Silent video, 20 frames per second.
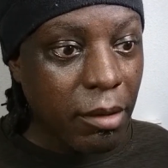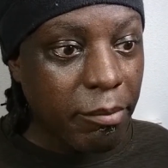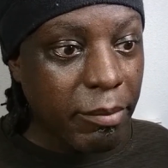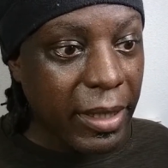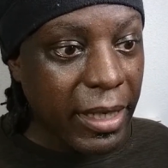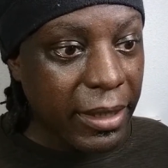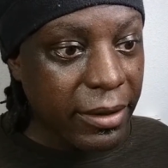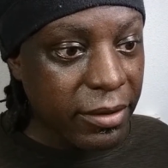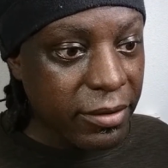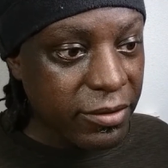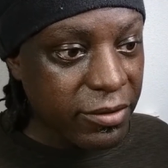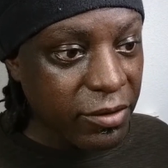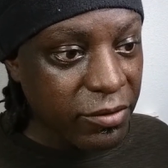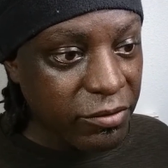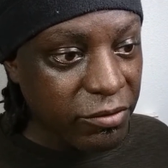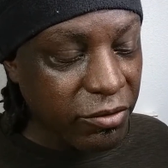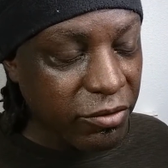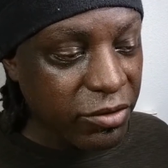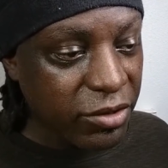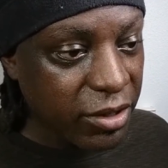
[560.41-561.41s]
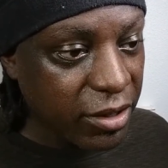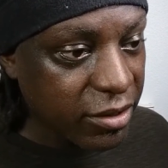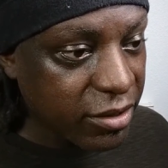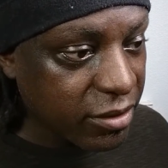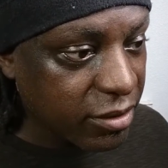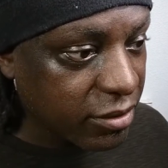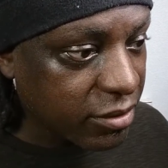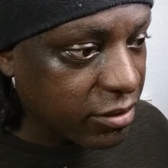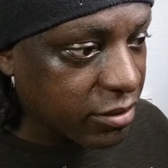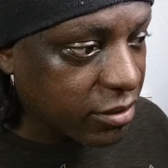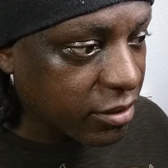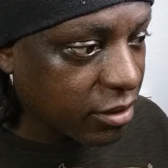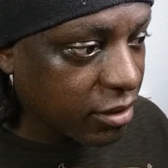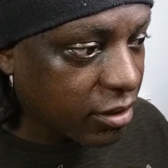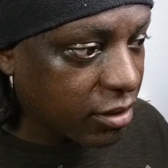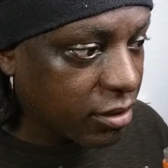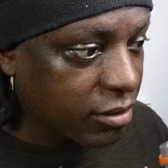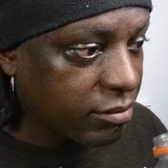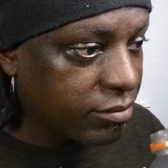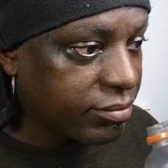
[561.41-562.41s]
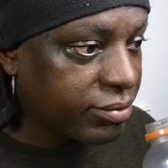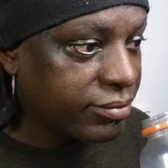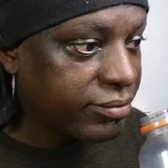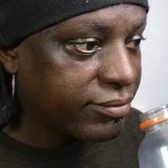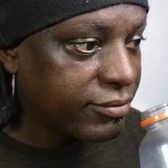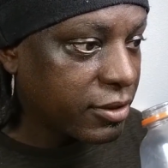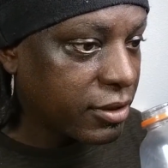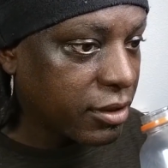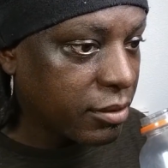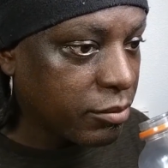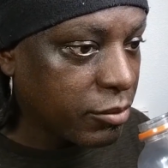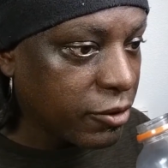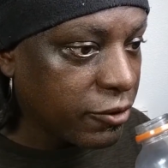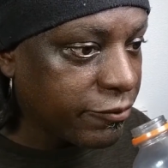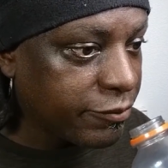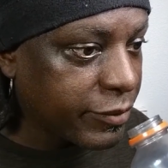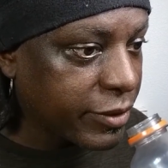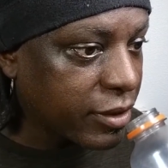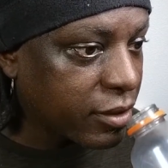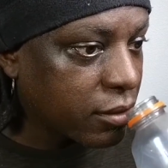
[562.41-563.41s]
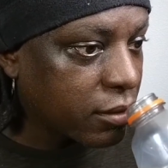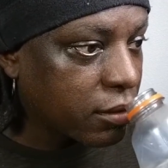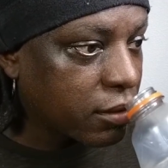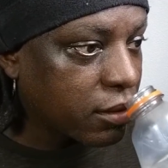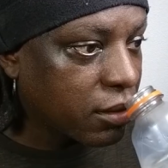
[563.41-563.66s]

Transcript: by the social justice movement,